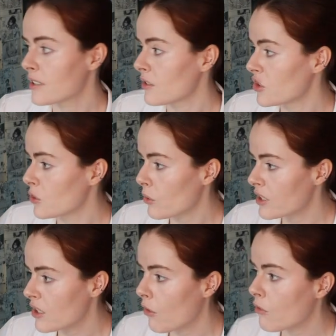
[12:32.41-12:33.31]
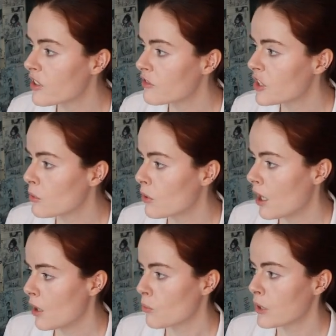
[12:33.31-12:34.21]
Story overview
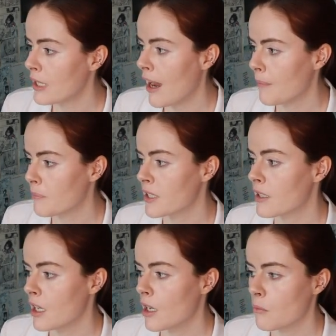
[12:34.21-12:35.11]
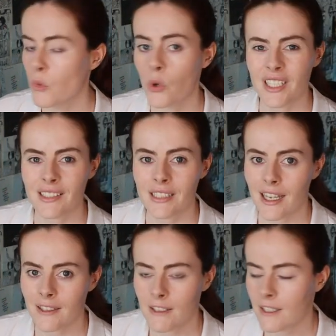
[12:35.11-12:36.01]
would happen more in the
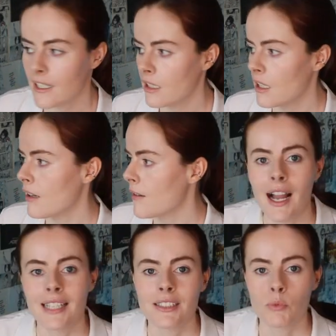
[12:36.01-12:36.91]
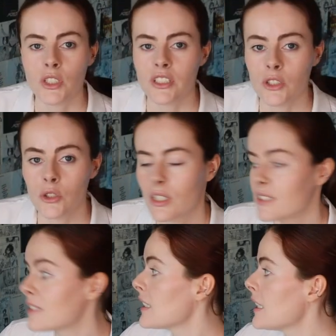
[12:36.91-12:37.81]
editing. And what you
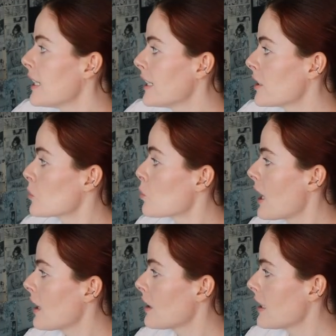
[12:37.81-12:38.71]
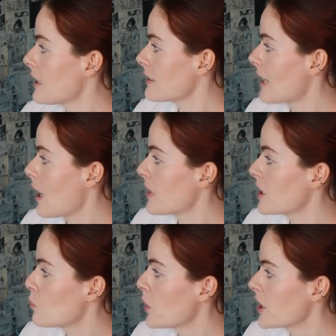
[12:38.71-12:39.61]
can see here as well is how
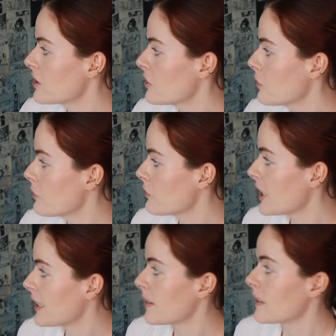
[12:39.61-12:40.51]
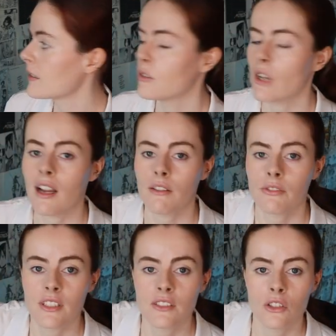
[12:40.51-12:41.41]
many words you've written. You have
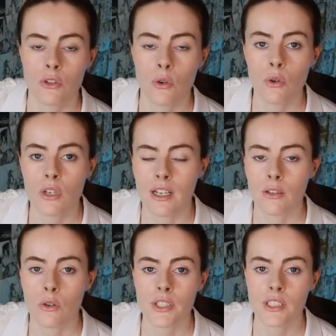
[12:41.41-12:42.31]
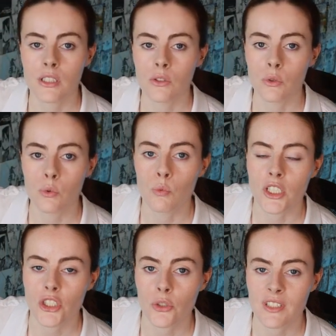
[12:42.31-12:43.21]
this goal according to
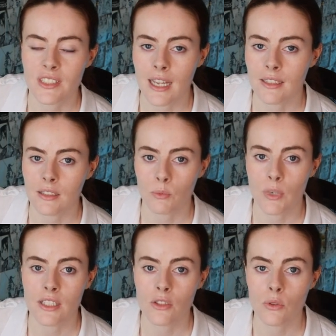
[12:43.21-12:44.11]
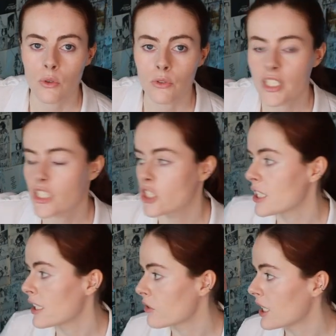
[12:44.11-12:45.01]
what you set when you
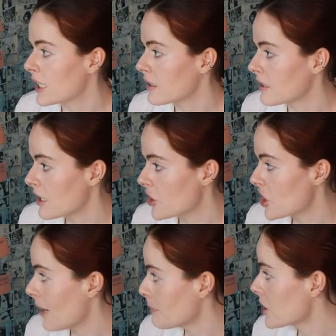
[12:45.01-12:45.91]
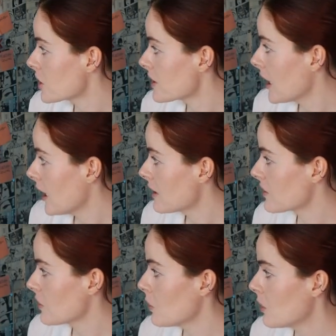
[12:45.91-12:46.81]
originally created the chapters.
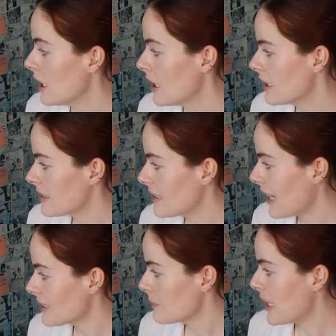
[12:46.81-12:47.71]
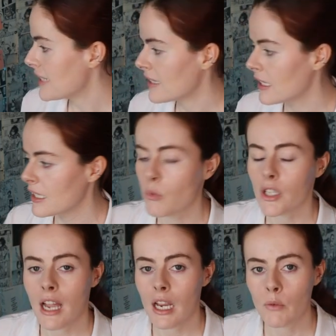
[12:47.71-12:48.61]
So that's basically
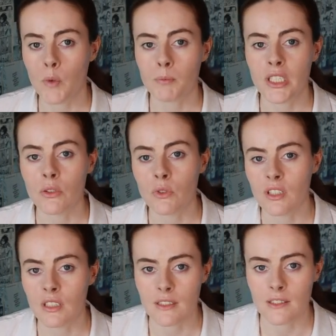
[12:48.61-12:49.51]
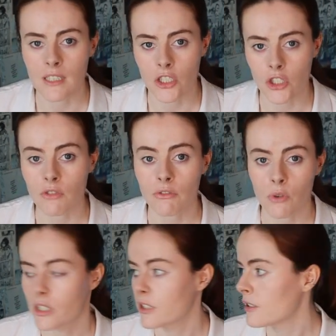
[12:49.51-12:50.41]
what I would be using this section
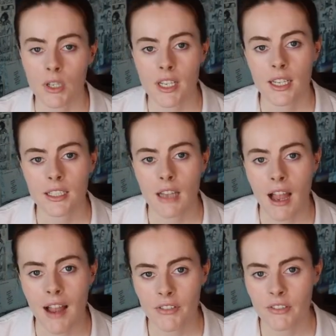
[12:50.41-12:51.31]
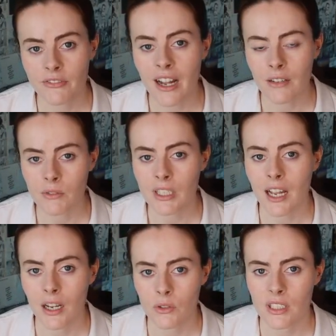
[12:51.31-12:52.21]
for. What I haven't found
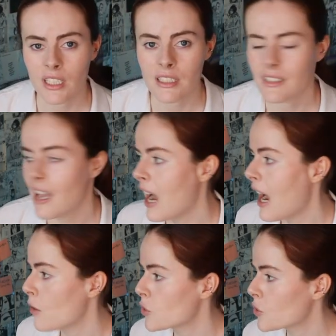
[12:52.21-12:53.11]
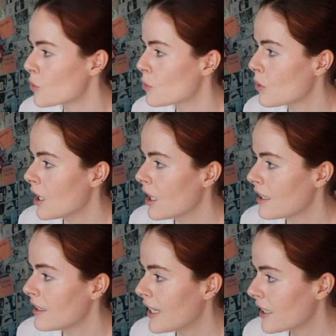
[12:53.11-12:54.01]
out is how to
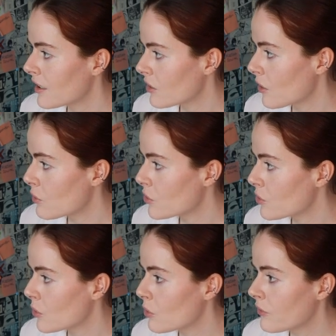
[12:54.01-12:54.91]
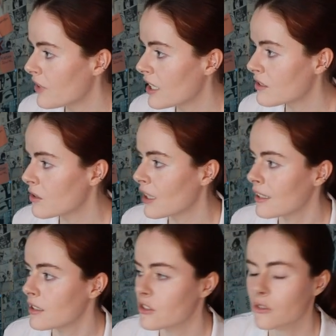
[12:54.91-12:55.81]
link those two things
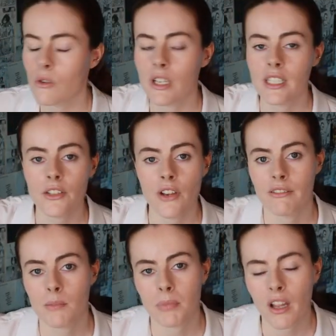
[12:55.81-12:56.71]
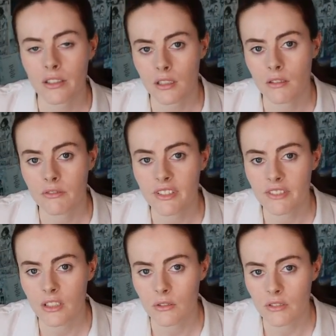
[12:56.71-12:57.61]
together. So here you have the plot
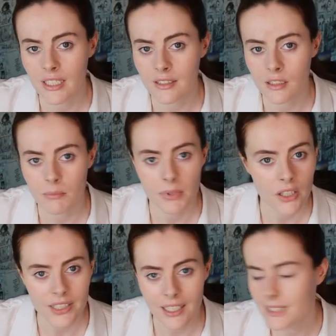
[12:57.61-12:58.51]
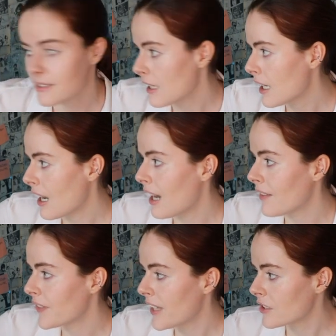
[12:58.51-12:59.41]
overview, right, to the plot lines,
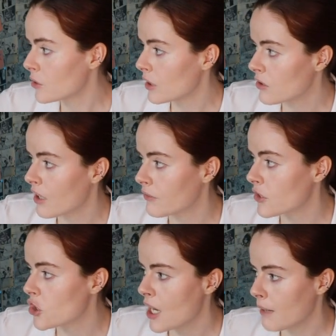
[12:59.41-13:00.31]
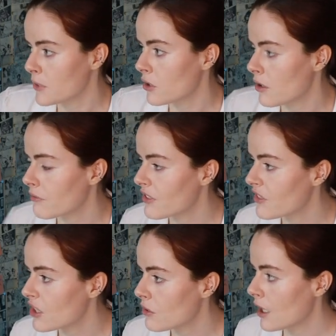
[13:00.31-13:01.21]
and next to it you have the chapter
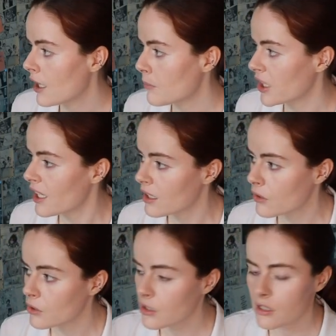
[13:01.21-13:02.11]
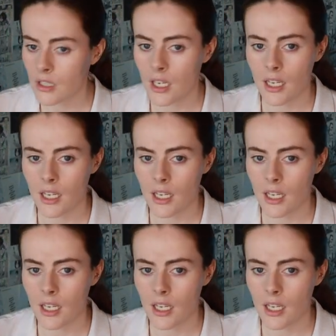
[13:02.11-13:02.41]
overview, but I couldn't